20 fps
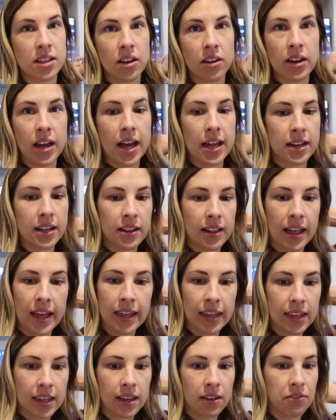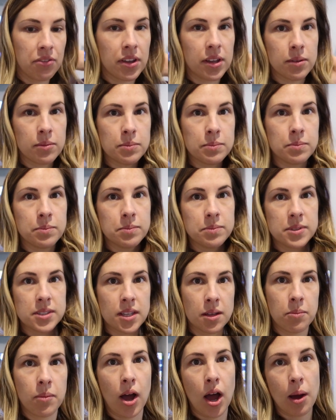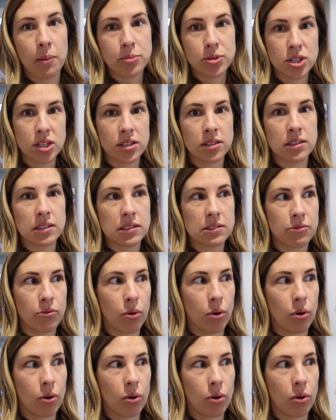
they'll kind of like give him some options